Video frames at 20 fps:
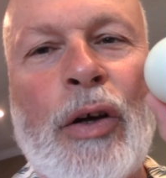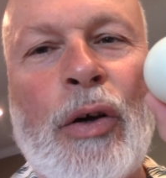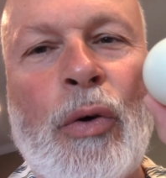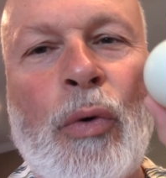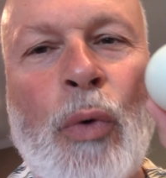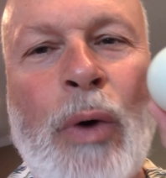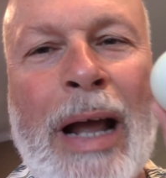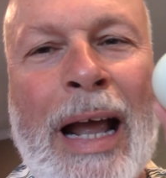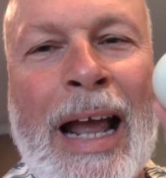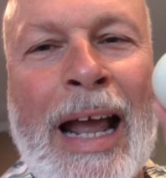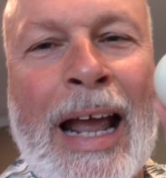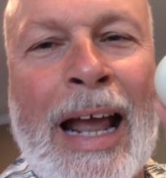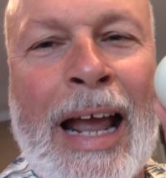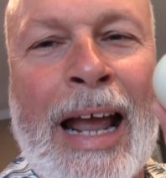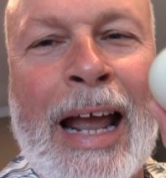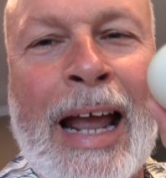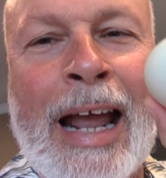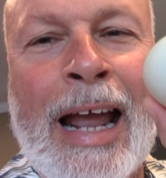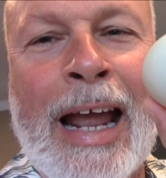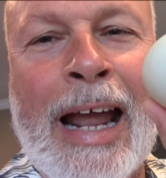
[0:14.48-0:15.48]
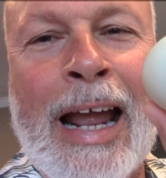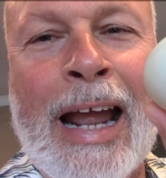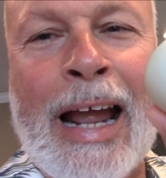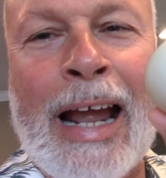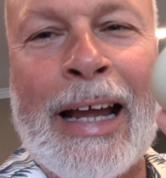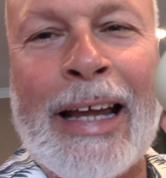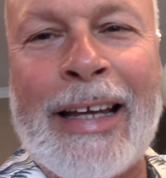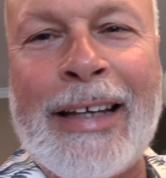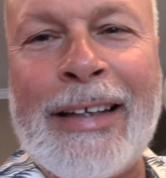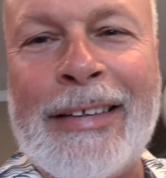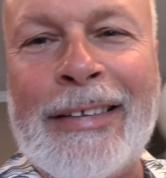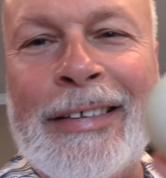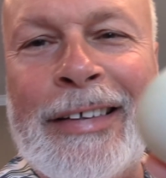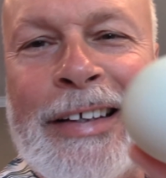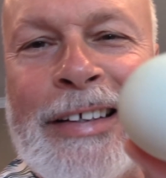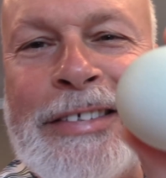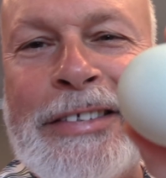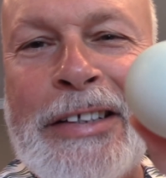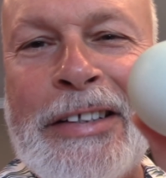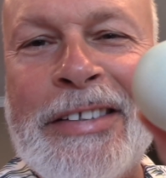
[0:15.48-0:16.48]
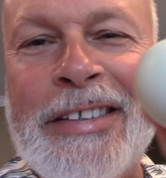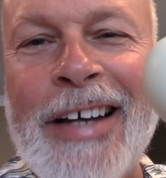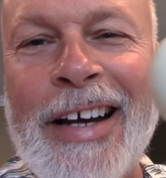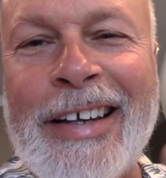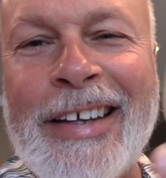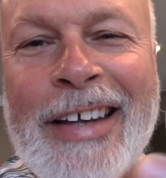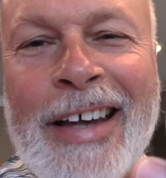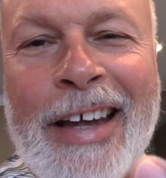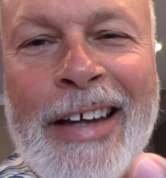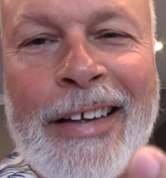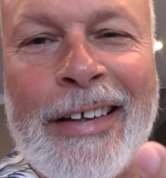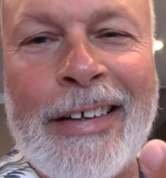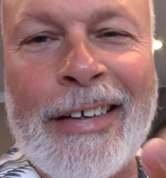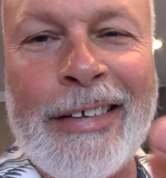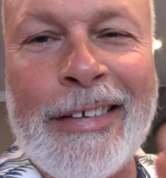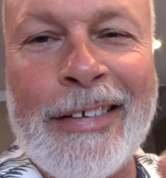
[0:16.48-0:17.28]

quack, is a duck egg.